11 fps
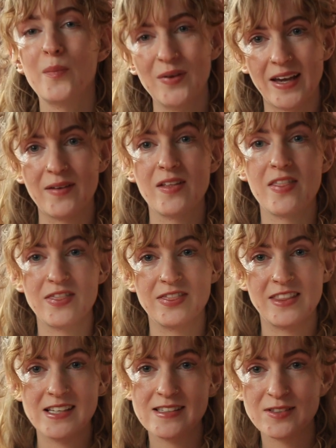But yeah,
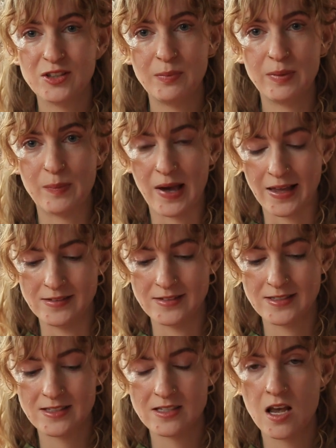this is gonna be
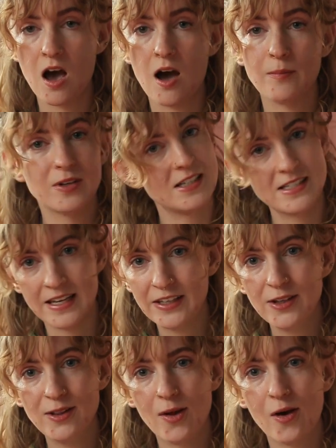pants. I'm gonna take
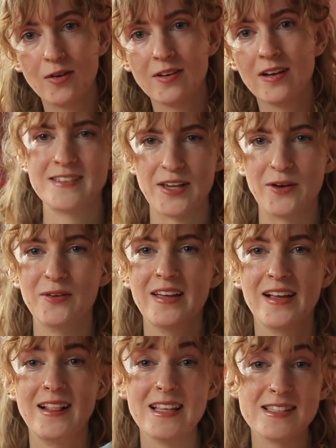you along. So
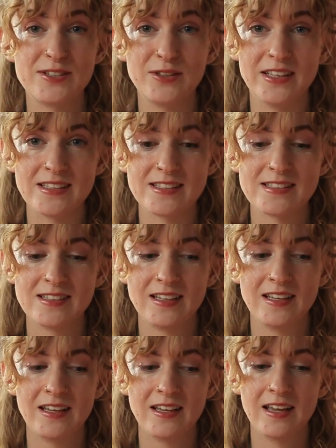let's do this
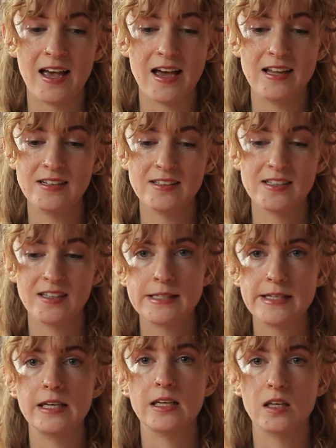and
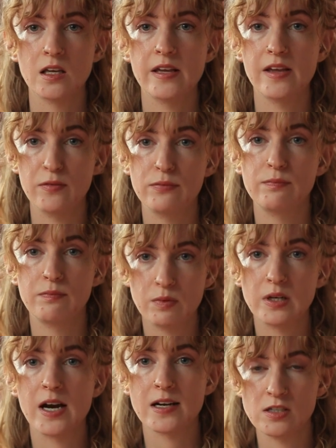see if
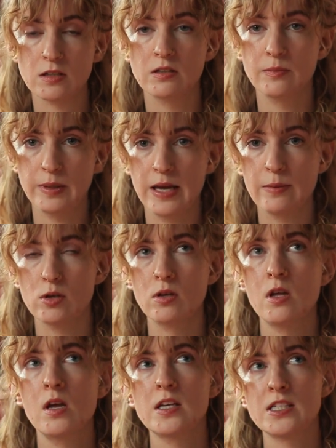we're actually gonna be able
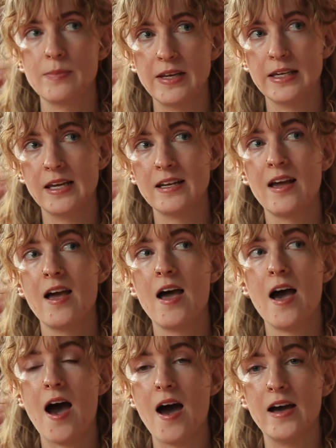to make it.
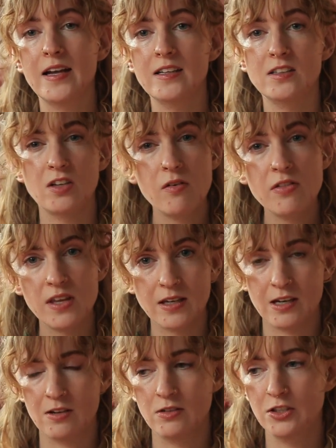I don't think I'm
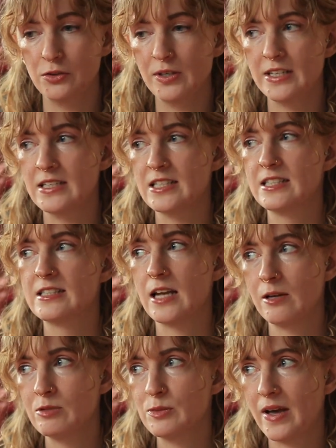gonna do it in this
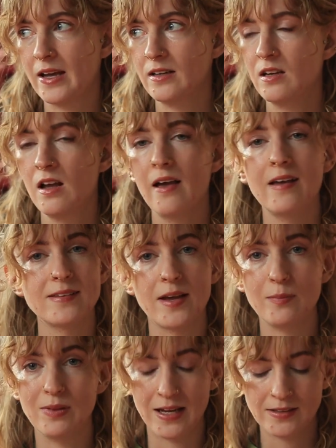time span as I
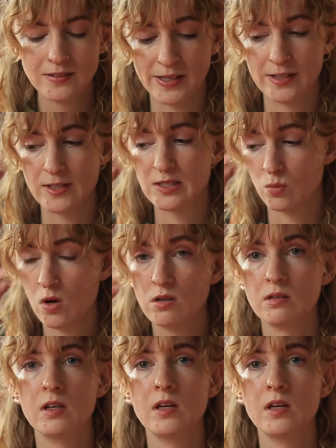planned, because one,